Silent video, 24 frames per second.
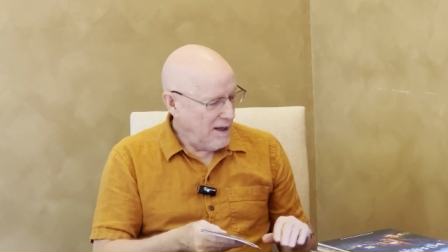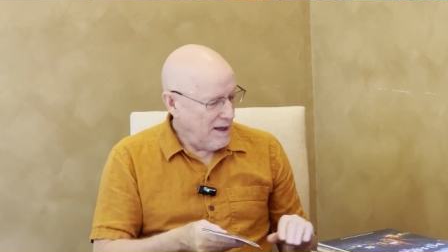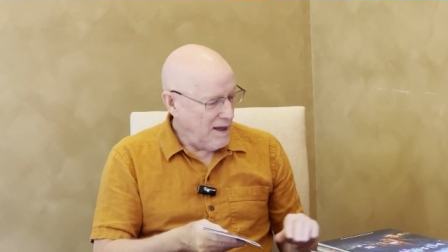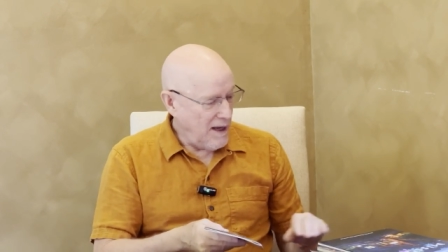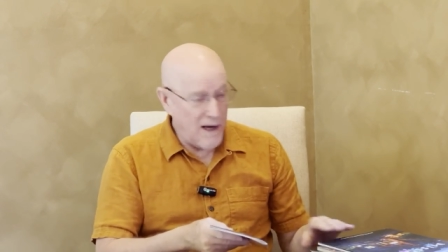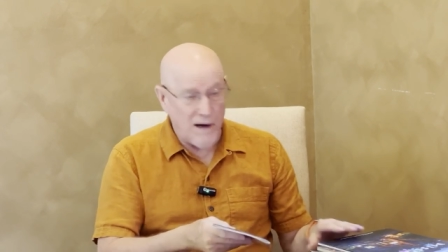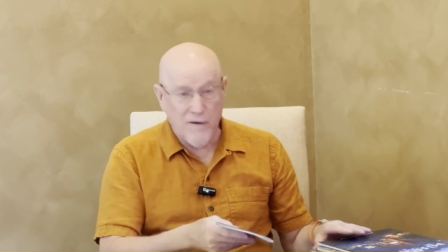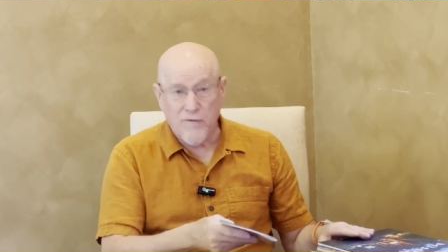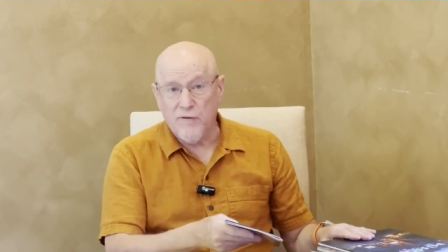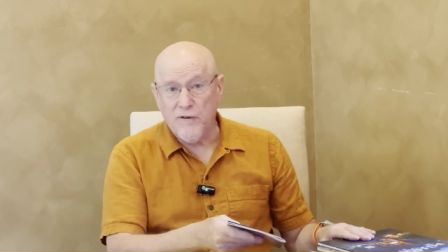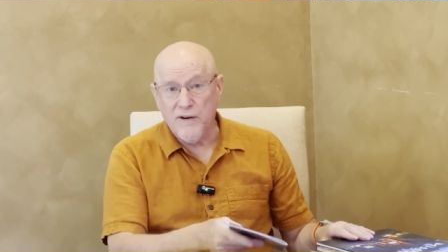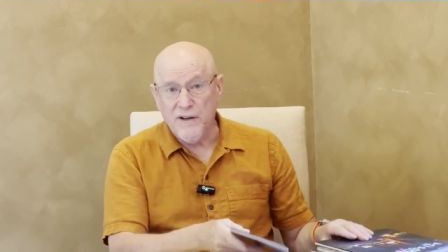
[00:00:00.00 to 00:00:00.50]

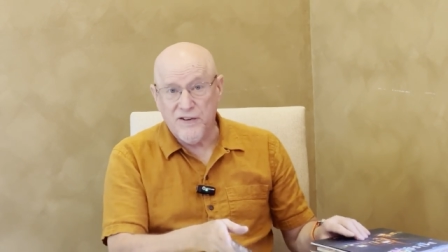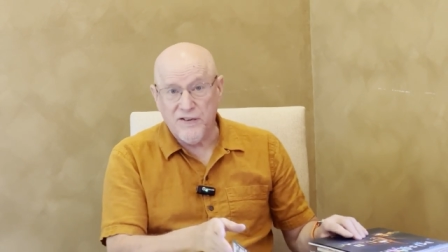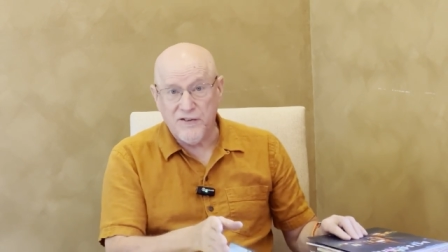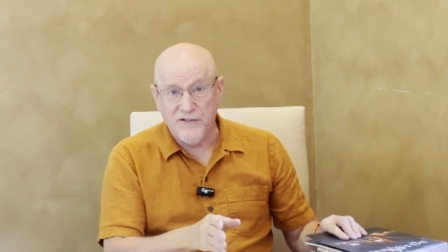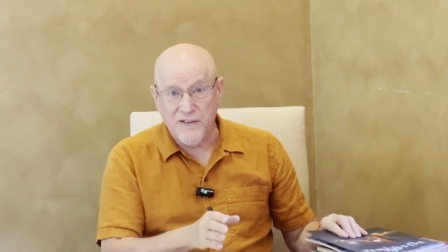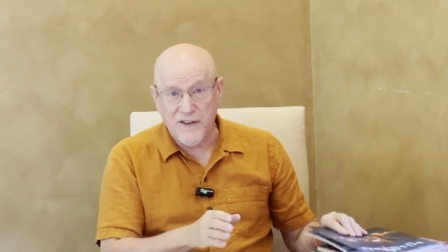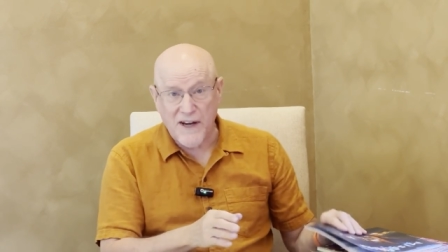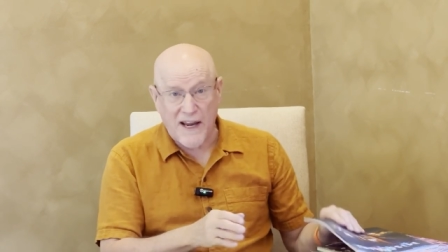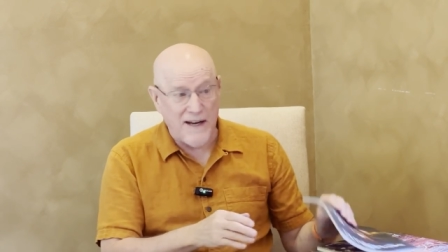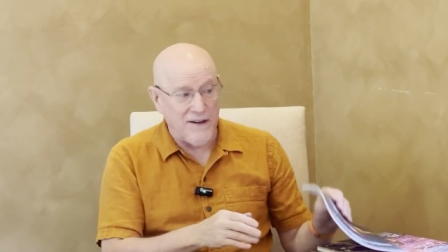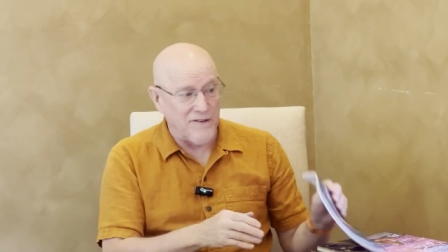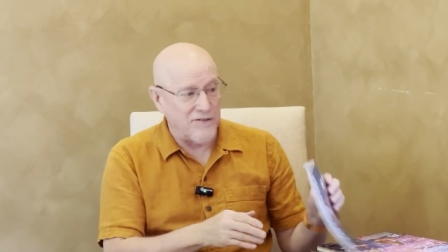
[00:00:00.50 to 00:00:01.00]
every
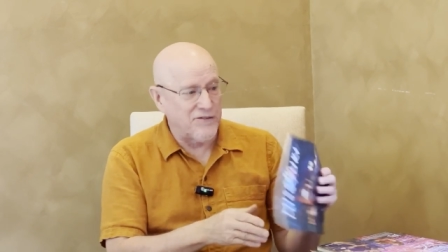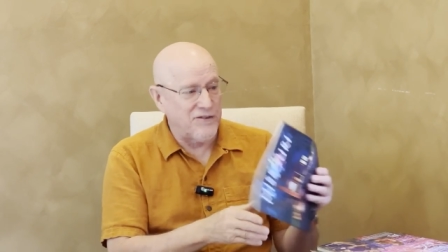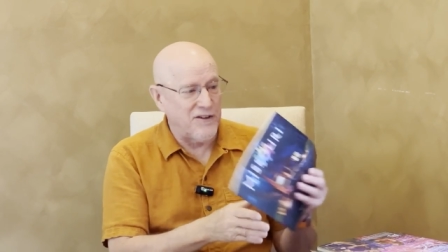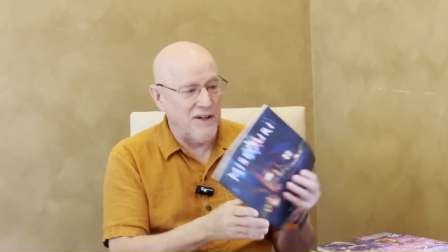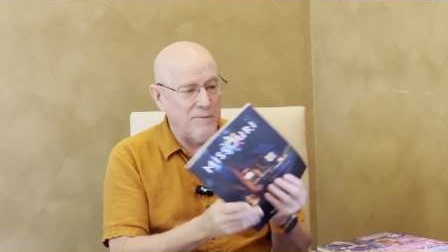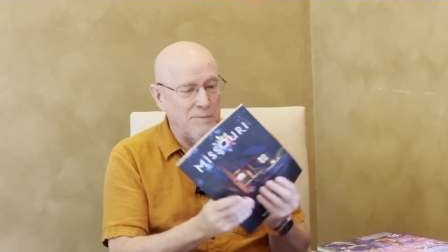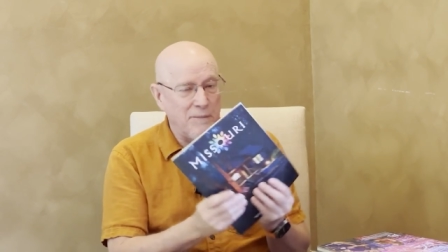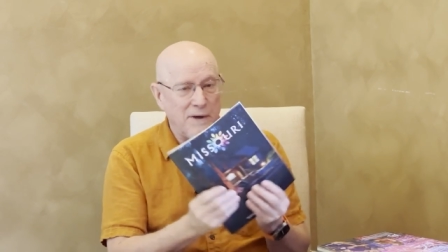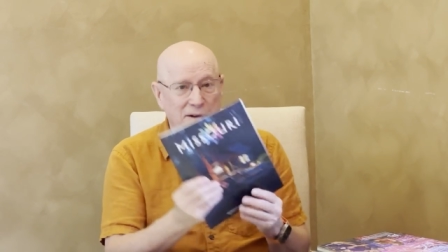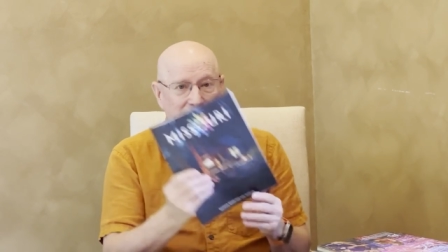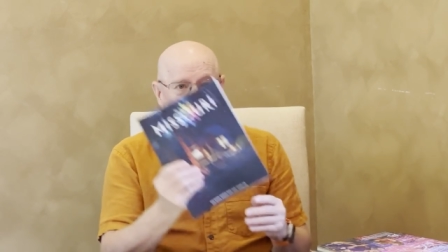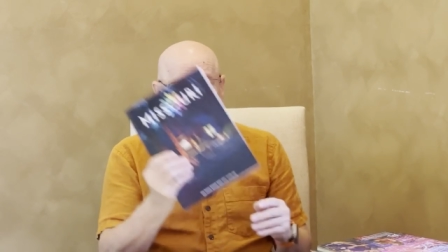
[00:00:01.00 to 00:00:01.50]
state sent
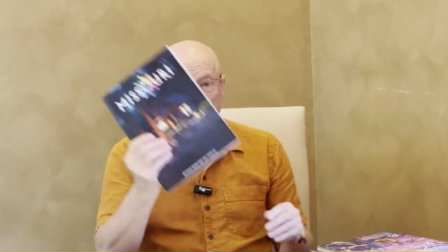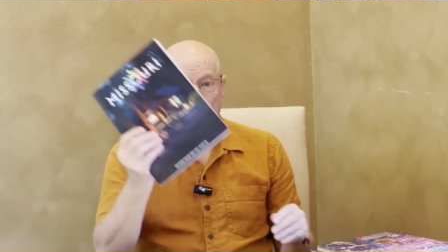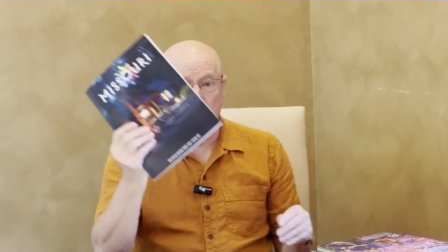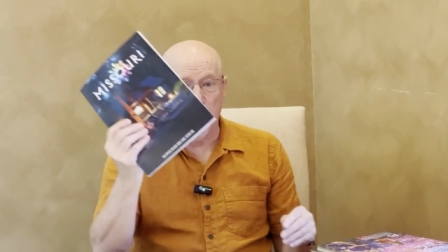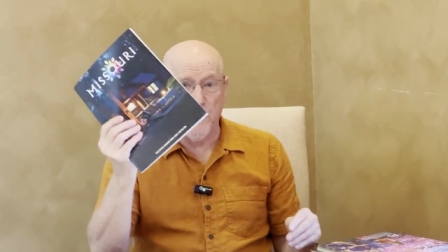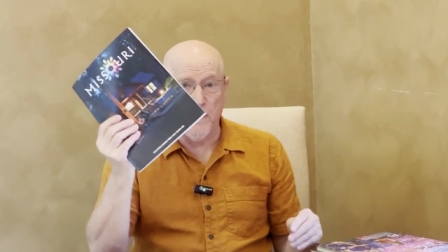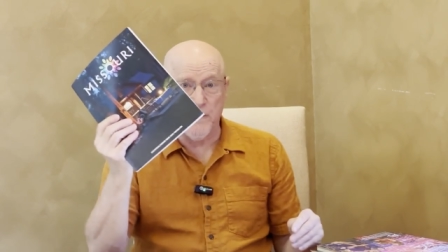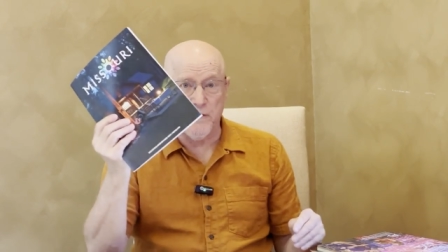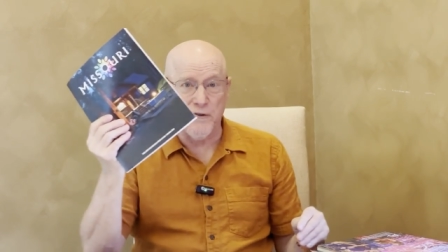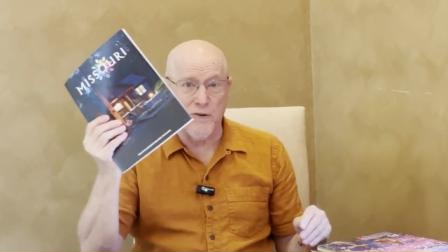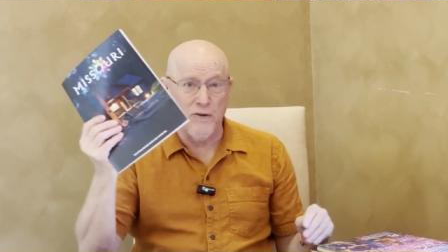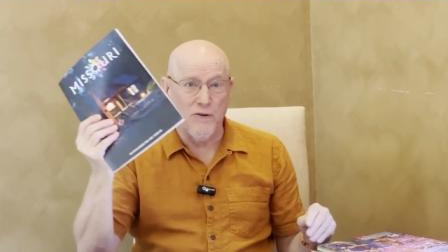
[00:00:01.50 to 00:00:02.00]
me their
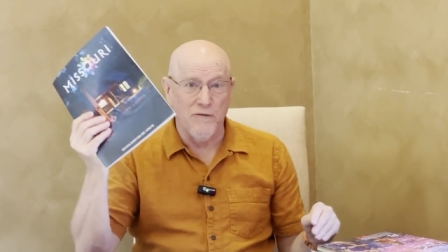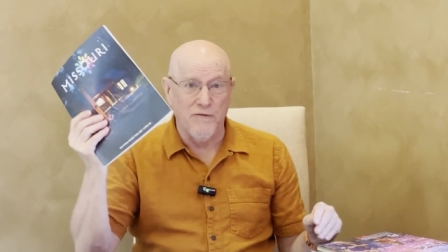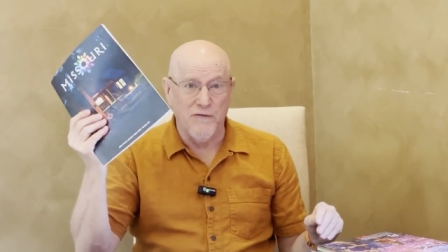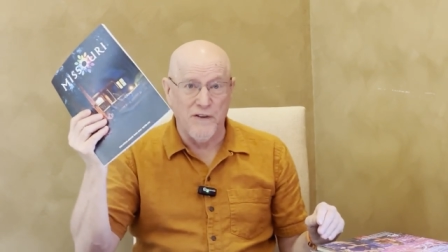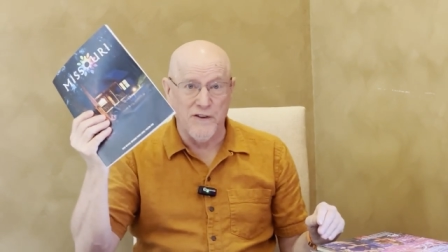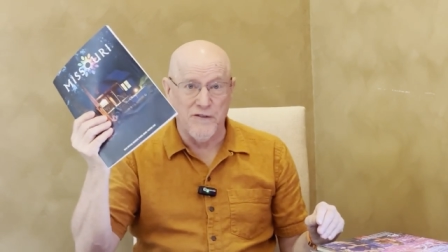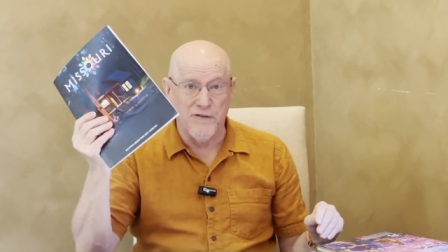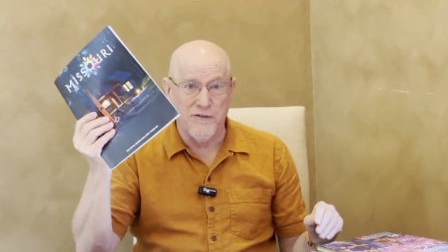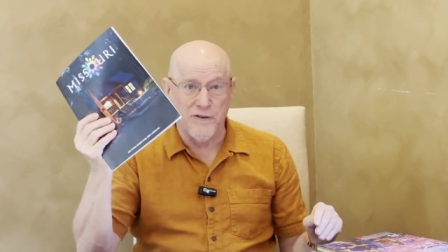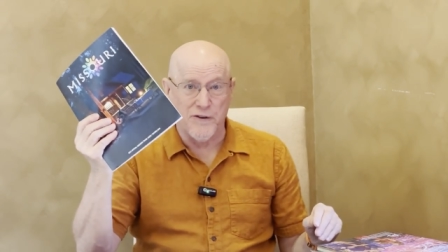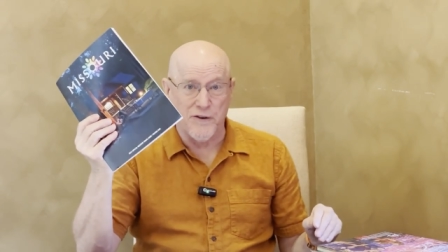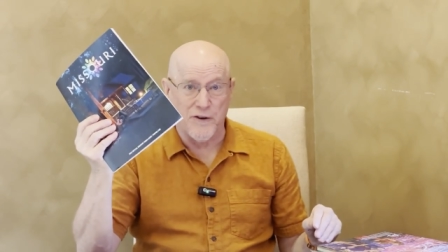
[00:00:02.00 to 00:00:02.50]
official
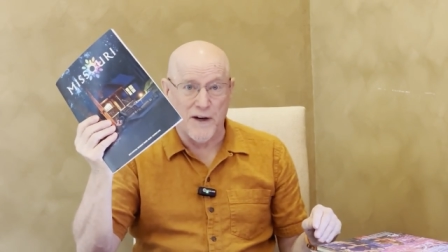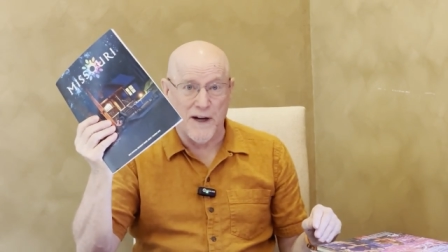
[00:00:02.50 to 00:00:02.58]
visitor